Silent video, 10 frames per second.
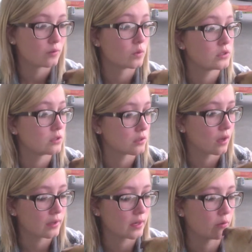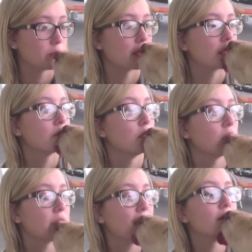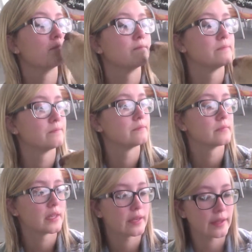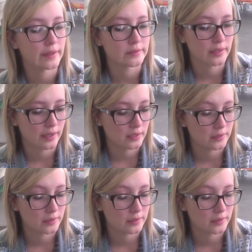when you're not here with me. You know that? It is. Yeah